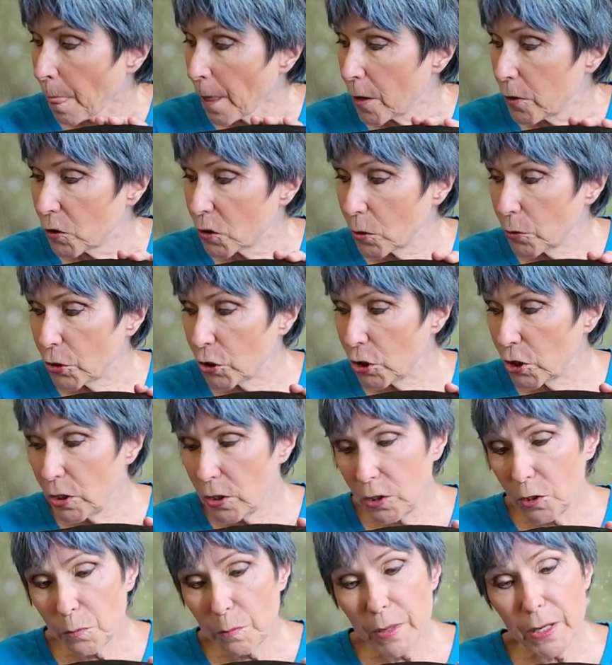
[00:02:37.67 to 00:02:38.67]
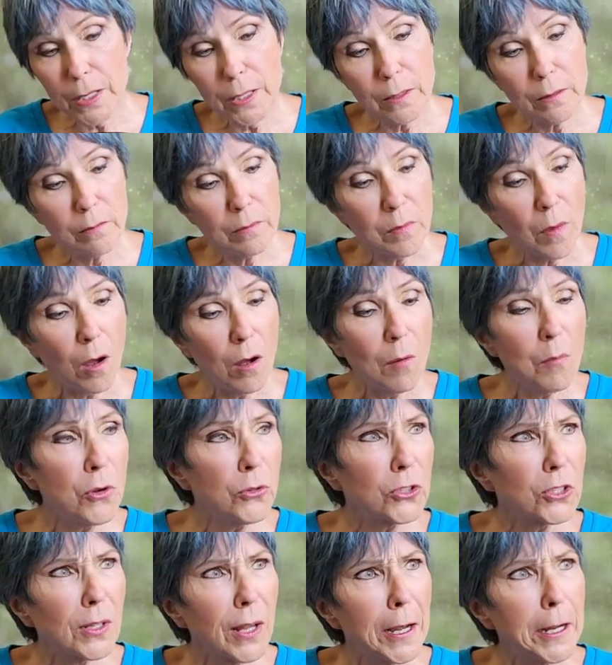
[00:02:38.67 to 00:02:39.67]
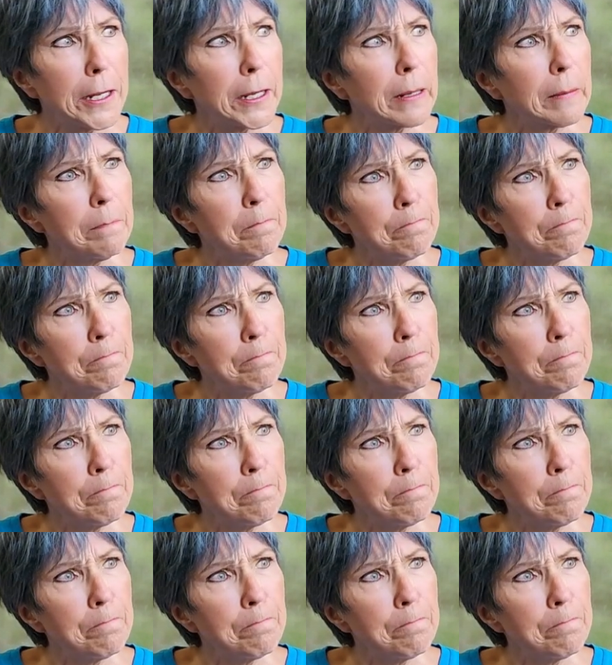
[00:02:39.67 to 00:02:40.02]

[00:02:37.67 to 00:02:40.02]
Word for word: so she's been almost like